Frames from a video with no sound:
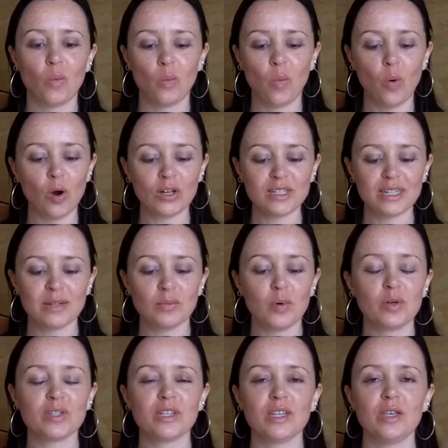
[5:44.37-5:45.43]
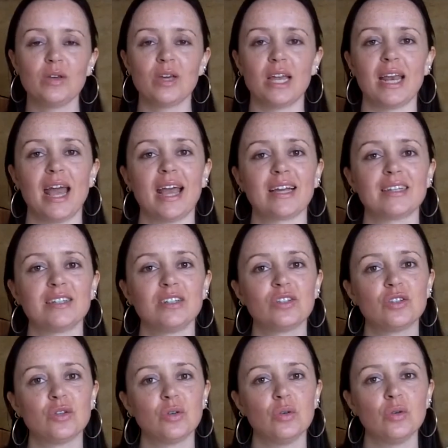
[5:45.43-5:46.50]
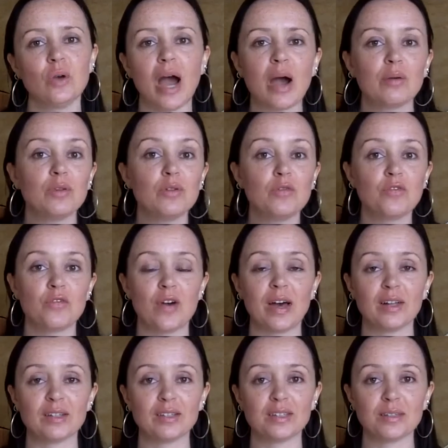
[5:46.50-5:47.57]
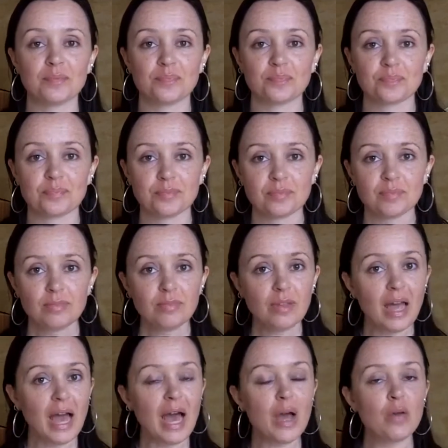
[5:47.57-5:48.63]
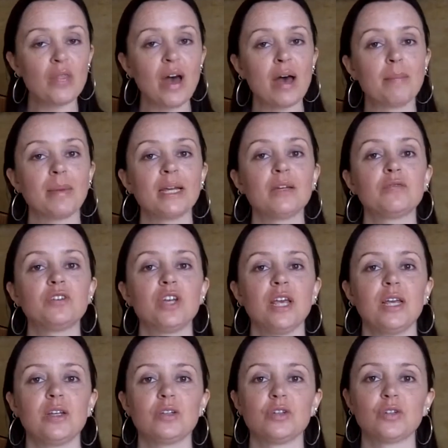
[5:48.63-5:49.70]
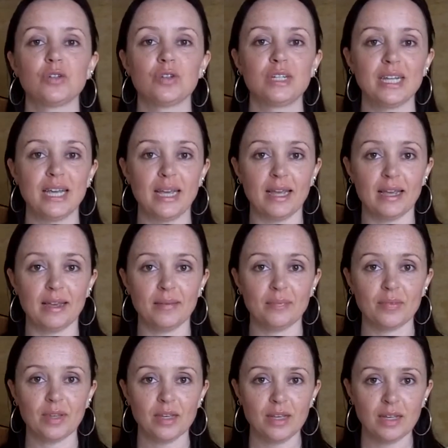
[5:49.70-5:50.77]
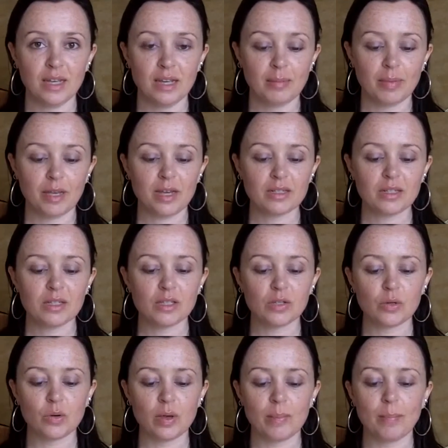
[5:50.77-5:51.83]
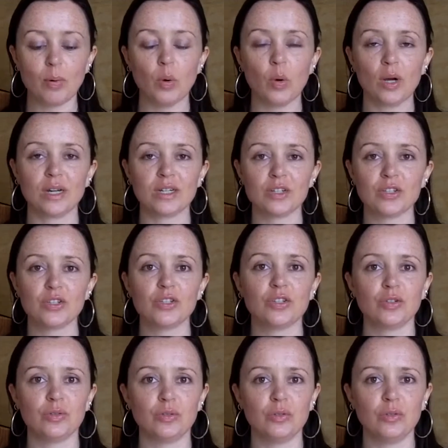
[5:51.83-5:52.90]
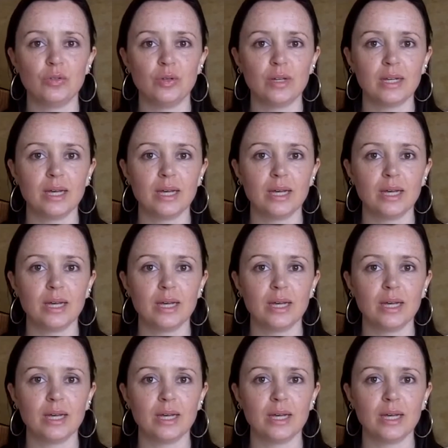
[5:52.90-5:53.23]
what it was that you connected to, how you felt, how that might have changed your day. Because it's so important to